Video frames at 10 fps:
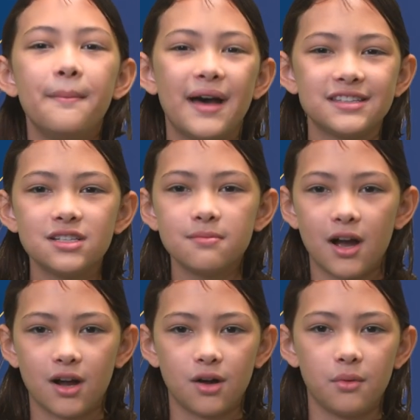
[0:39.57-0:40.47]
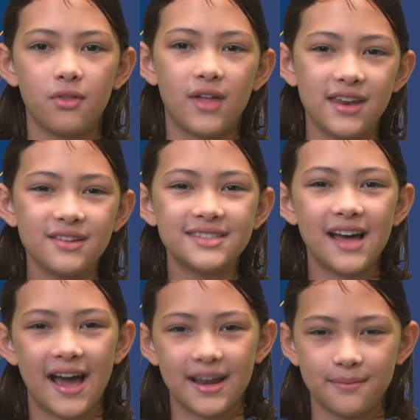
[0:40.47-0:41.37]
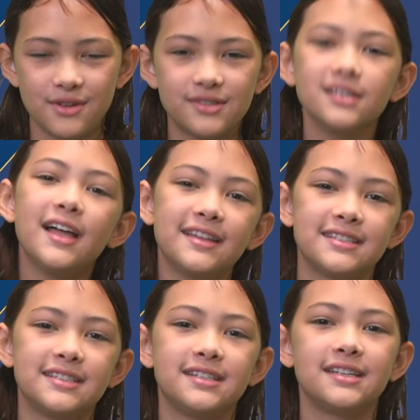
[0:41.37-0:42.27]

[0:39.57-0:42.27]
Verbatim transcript: Pastor Mucko will then use the item you selected